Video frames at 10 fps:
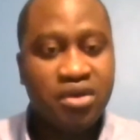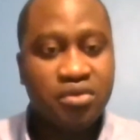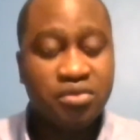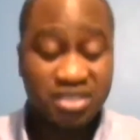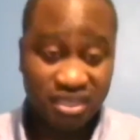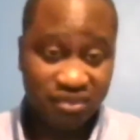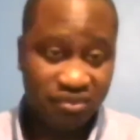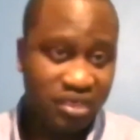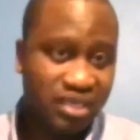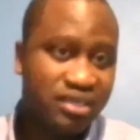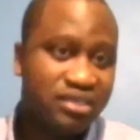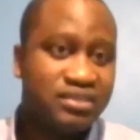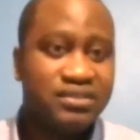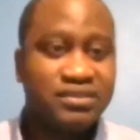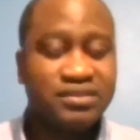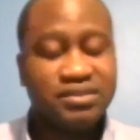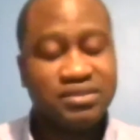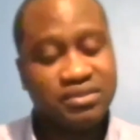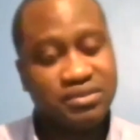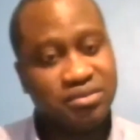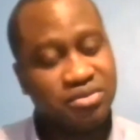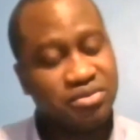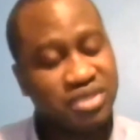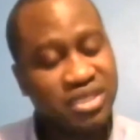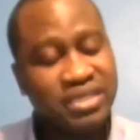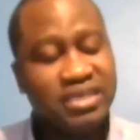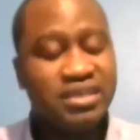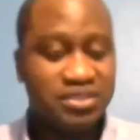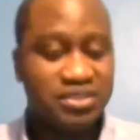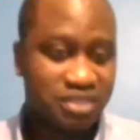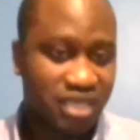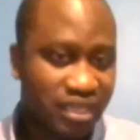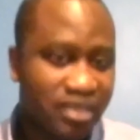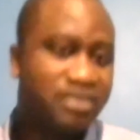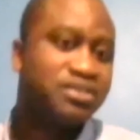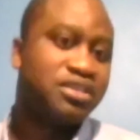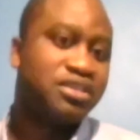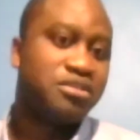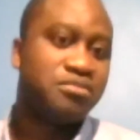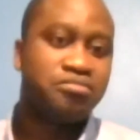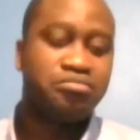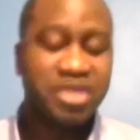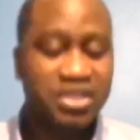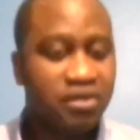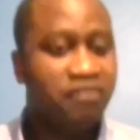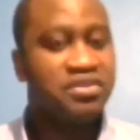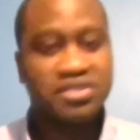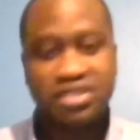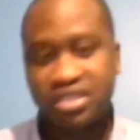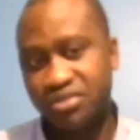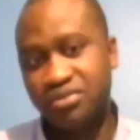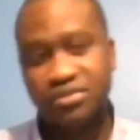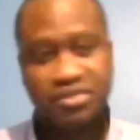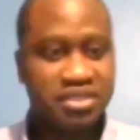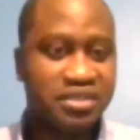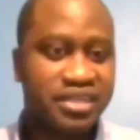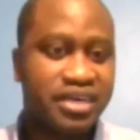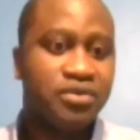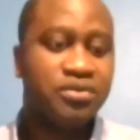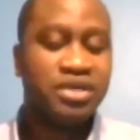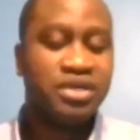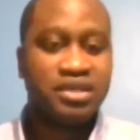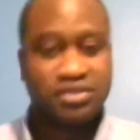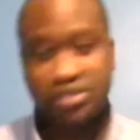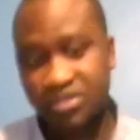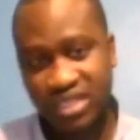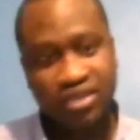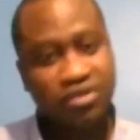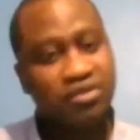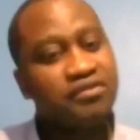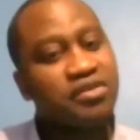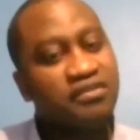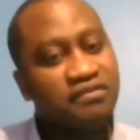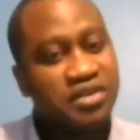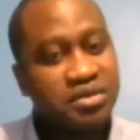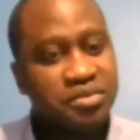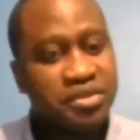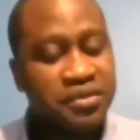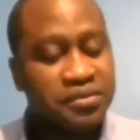which I think is really a challenge in many of these cycles still now, just like you've confirmed.